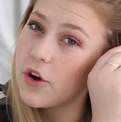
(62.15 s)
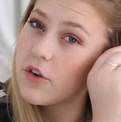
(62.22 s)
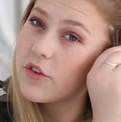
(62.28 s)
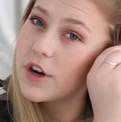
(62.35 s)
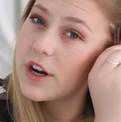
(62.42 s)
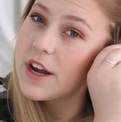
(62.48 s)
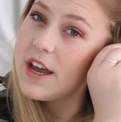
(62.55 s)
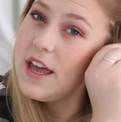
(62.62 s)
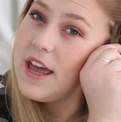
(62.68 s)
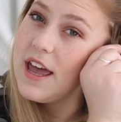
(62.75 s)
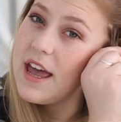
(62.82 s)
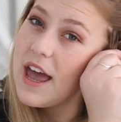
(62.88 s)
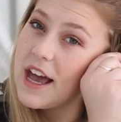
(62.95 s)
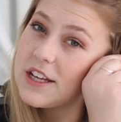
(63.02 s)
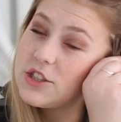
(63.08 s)
over,
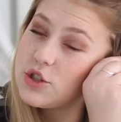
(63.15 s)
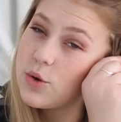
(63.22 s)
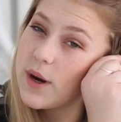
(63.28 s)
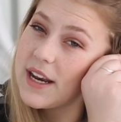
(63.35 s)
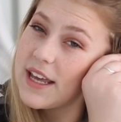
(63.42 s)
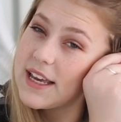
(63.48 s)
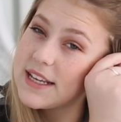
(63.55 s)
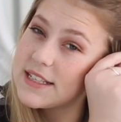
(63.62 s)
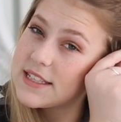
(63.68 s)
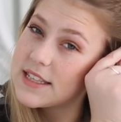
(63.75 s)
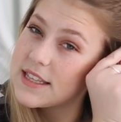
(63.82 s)
and join it into